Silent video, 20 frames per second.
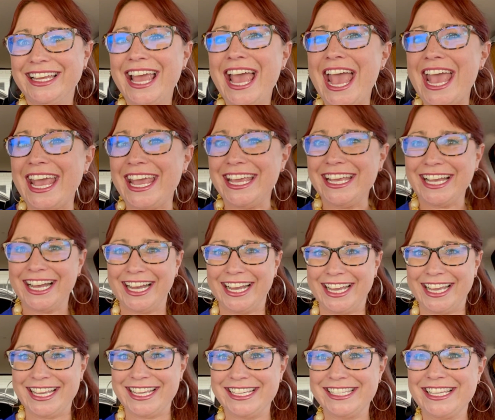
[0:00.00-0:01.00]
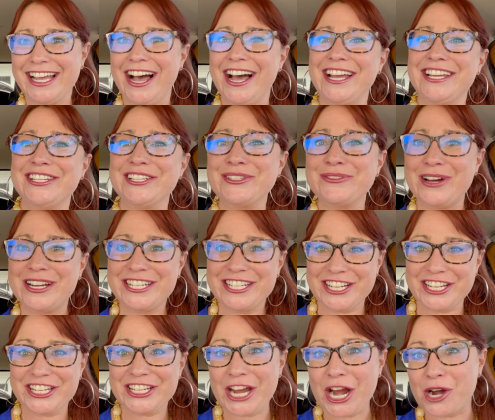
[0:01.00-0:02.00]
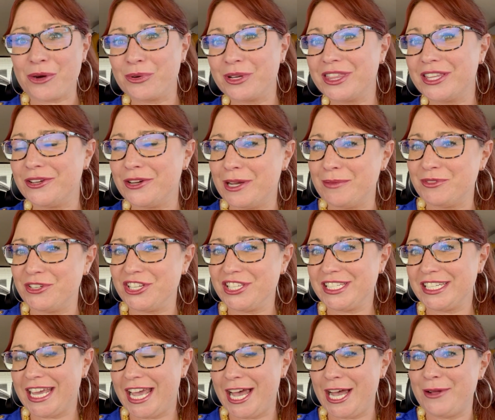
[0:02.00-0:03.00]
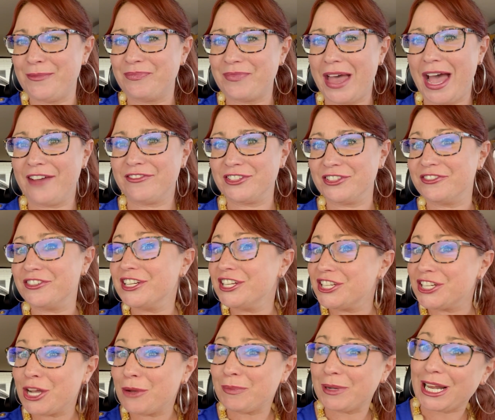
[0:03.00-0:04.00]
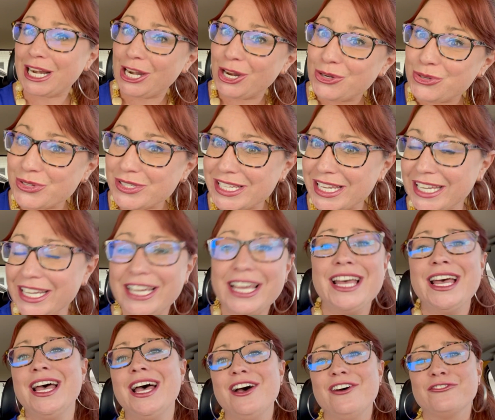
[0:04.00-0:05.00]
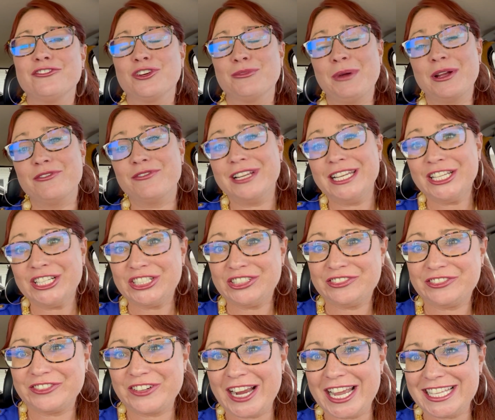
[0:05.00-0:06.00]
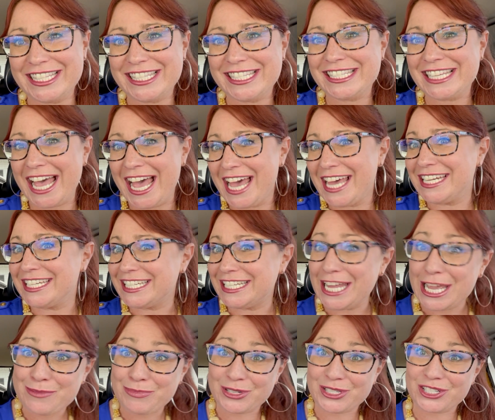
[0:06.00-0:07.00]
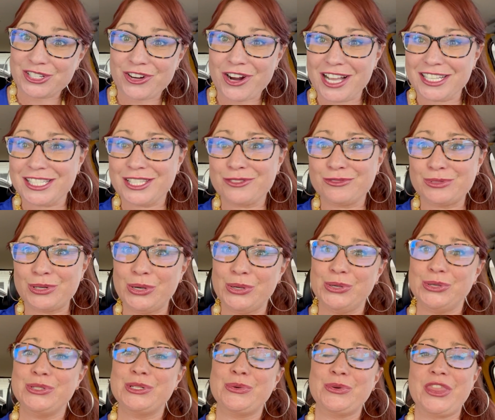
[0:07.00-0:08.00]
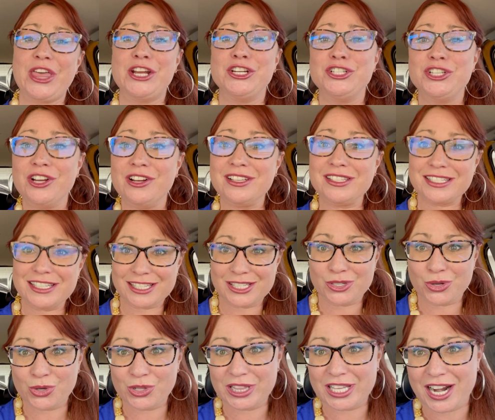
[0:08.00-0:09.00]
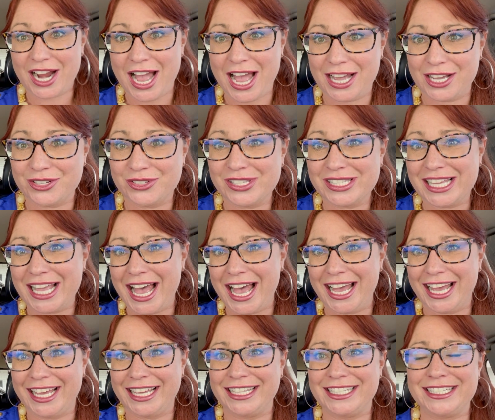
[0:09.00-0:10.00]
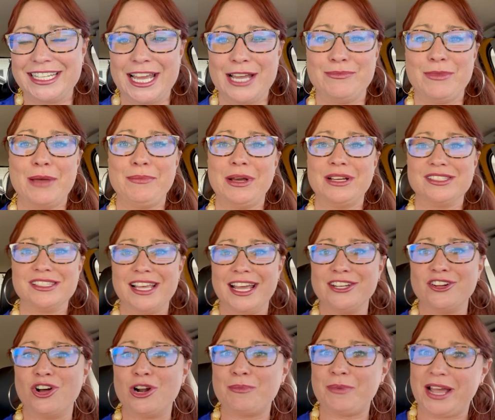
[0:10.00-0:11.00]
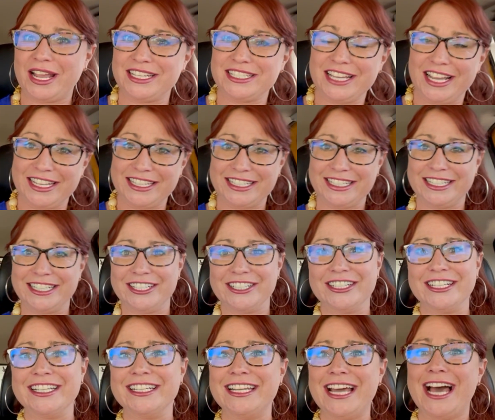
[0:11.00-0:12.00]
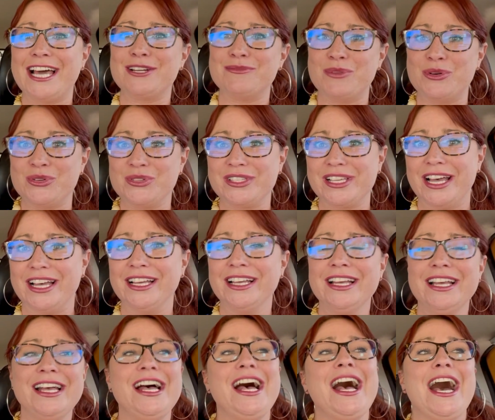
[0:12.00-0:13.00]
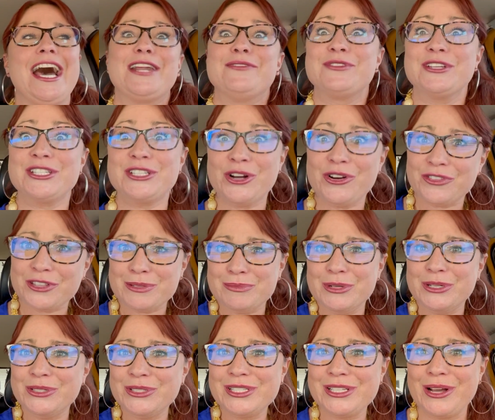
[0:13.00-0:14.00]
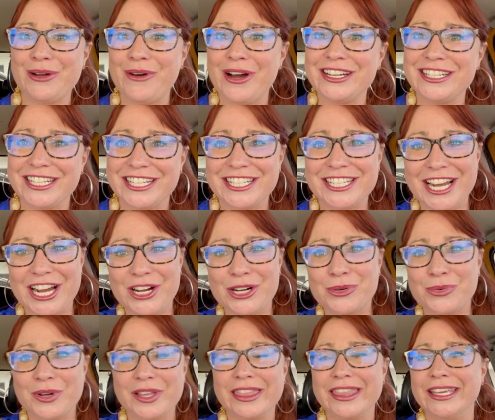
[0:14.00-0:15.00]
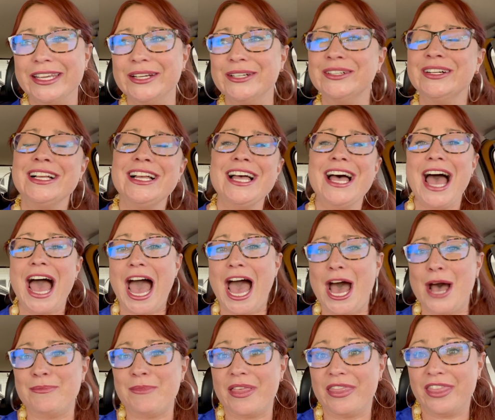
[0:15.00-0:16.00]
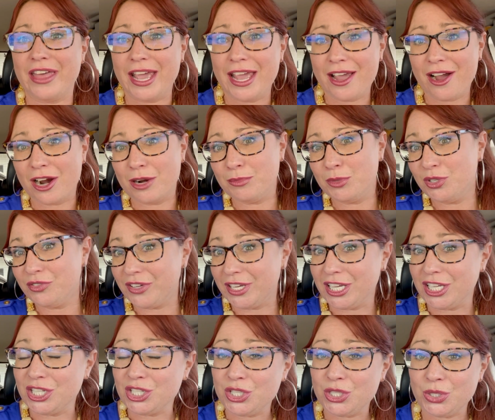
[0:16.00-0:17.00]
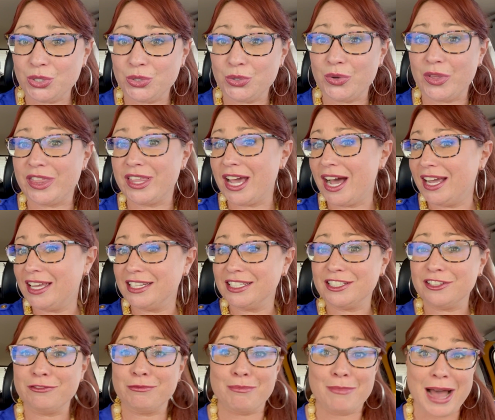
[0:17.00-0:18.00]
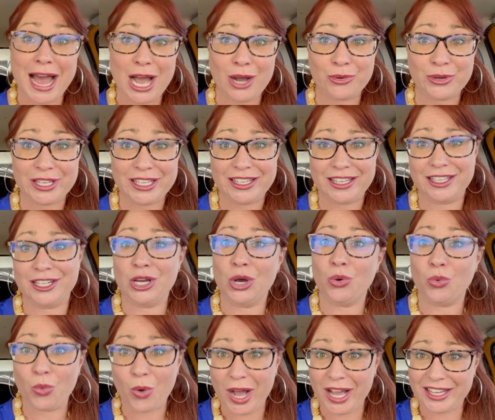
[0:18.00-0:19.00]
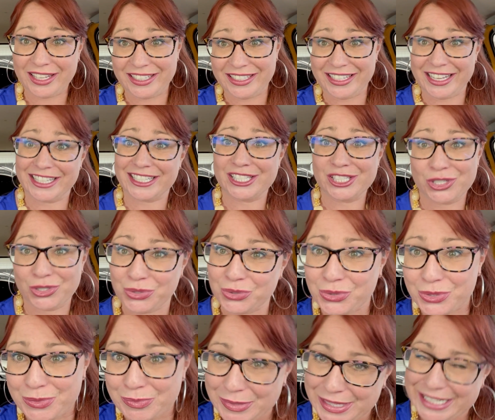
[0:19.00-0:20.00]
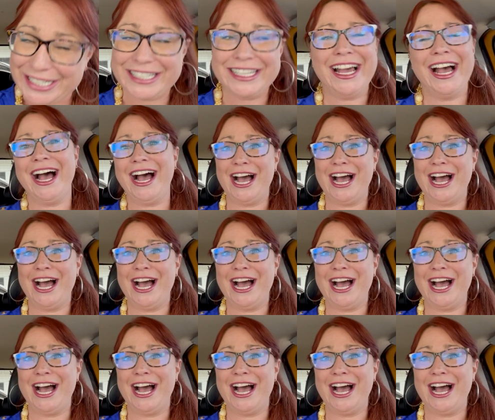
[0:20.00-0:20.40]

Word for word: Hey guys, I just wanted to share with you, I'm just um, after finishing up a closing for my really good friends and neighbours across the road. They just sold their house and um, I'm outside Alpine Title here in Alamosa and I'm just over the moon so I wanted to share it with you. Um, they are moving to the island of Maui in Hawaii, excuse me.